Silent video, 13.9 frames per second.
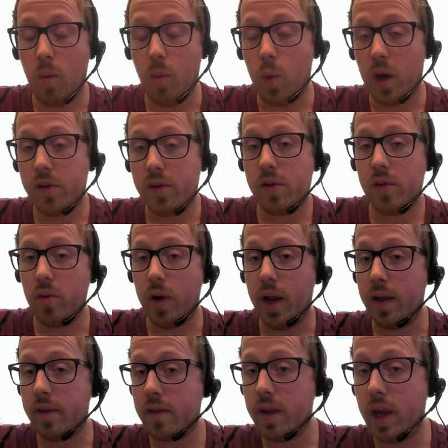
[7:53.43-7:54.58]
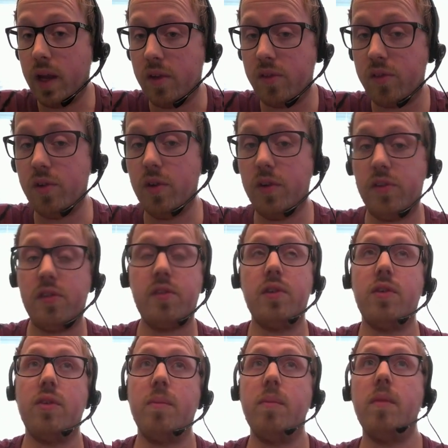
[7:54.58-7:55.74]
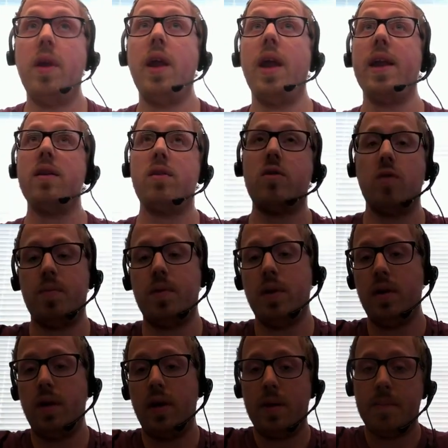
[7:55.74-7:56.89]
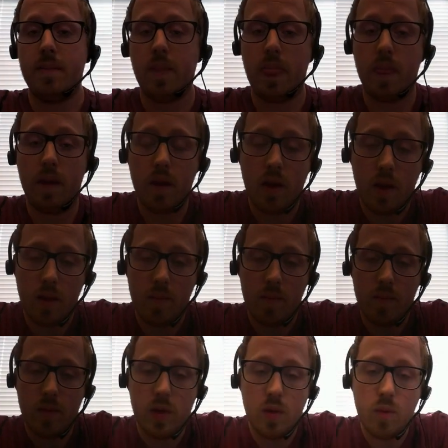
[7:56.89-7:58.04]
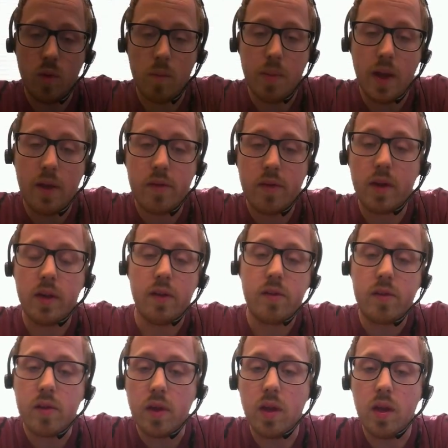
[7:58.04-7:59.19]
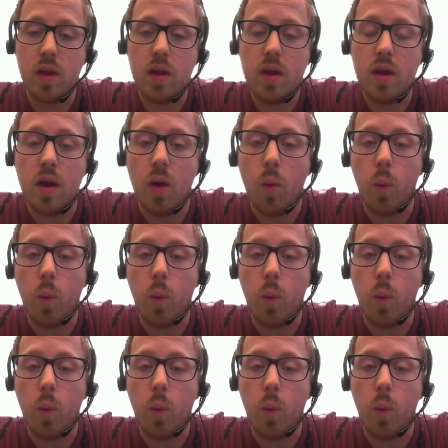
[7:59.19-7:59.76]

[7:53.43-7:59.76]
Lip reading: Once you hit a search term in KeyGene, you will basically see a